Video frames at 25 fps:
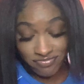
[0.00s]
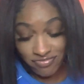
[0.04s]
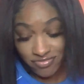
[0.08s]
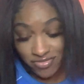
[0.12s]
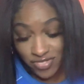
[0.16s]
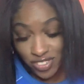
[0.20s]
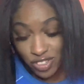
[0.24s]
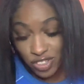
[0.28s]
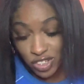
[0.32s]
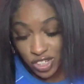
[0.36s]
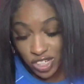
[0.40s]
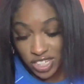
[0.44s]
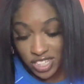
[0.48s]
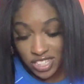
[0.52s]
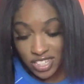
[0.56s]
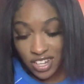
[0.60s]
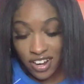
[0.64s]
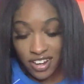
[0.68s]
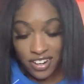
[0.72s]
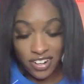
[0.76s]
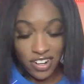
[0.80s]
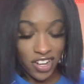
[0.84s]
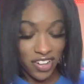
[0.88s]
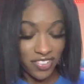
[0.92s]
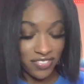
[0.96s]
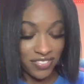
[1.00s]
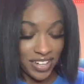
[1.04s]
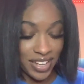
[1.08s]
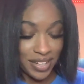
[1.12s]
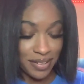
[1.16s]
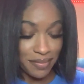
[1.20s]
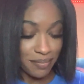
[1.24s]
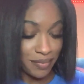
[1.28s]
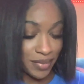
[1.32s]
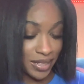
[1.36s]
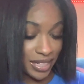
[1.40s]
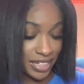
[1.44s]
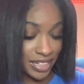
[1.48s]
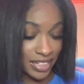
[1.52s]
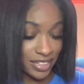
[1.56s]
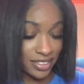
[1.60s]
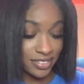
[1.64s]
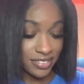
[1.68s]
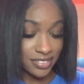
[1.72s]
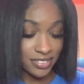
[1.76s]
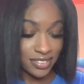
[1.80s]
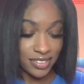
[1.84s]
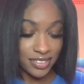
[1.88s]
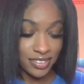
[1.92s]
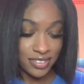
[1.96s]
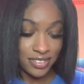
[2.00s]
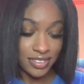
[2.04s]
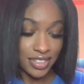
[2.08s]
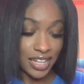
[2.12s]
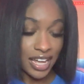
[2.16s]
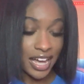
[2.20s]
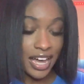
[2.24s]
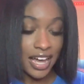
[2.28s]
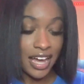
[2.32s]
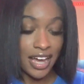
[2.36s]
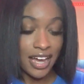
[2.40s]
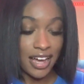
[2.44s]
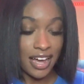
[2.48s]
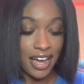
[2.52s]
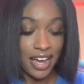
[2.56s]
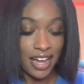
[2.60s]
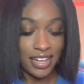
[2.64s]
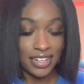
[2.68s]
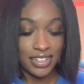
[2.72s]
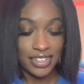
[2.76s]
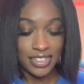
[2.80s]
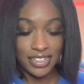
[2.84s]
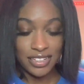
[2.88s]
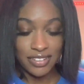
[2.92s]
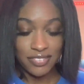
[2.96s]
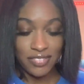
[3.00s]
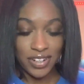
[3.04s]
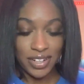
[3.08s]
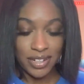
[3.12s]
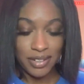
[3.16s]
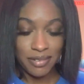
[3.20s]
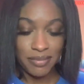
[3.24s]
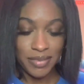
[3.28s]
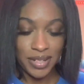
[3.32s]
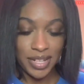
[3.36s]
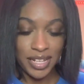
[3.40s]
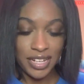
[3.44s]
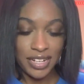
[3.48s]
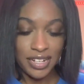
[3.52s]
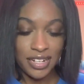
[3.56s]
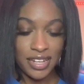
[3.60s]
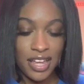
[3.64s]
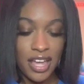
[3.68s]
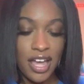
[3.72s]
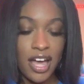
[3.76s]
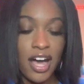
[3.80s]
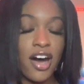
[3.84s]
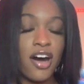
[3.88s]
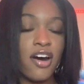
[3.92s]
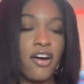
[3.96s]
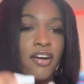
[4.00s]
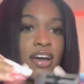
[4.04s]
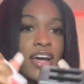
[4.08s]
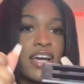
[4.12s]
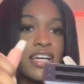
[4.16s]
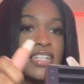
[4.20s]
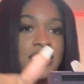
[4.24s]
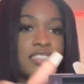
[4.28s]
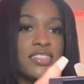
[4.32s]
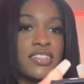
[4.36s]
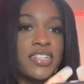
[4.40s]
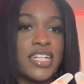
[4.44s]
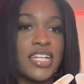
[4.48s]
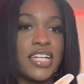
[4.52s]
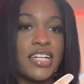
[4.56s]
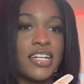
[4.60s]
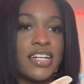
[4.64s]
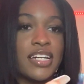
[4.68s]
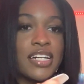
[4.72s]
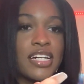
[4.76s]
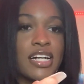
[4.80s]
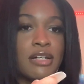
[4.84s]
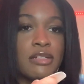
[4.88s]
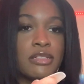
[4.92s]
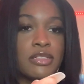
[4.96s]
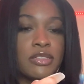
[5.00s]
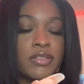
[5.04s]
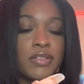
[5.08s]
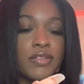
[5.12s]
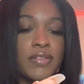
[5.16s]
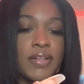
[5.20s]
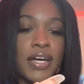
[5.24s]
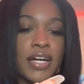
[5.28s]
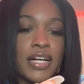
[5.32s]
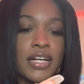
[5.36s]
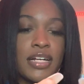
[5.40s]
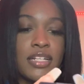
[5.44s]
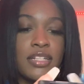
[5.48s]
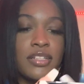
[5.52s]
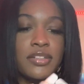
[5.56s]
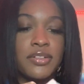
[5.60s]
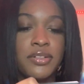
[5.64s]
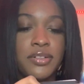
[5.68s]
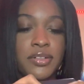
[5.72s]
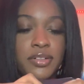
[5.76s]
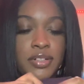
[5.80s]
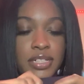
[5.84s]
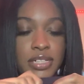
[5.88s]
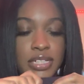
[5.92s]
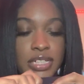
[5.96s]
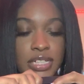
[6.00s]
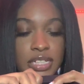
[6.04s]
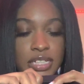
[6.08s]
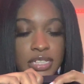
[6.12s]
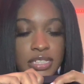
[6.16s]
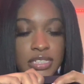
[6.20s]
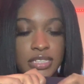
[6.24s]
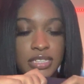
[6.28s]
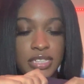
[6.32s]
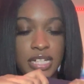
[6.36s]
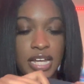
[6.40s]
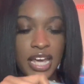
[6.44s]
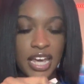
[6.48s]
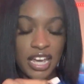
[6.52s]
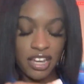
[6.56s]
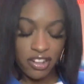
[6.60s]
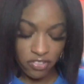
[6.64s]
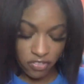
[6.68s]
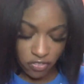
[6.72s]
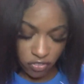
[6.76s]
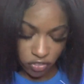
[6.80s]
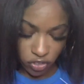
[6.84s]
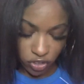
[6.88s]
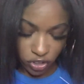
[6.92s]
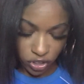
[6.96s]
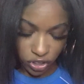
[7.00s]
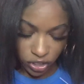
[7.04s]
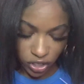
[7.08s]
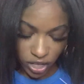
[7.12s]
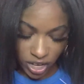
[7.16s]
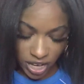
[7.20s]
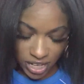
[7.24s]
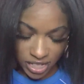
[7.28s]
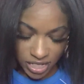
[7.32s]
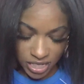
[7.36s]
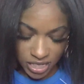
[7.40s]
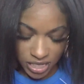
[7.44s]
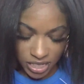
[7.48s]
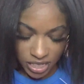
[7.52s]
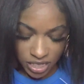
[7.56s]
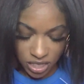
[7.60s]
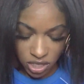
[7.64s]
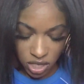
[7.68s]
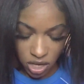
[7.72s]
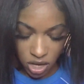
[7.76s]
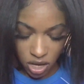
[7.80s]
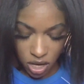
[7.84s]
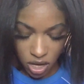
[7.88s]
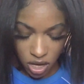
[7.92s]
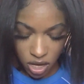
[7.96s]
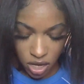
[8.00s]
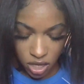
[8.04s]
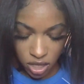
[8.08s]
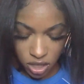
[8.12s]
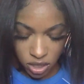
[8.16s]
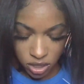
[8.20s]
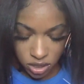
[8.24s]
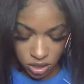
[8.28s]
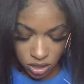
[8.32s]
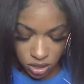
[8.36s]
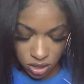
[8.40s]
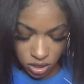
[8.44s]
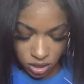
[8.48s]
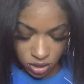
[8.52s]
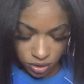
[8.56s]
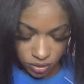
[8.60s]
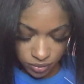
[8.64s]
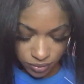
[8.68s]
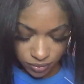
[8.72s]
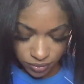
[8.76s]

you just starting off like me, I highly recommend. Okay, so here it comes with like a little stand for your SD cards.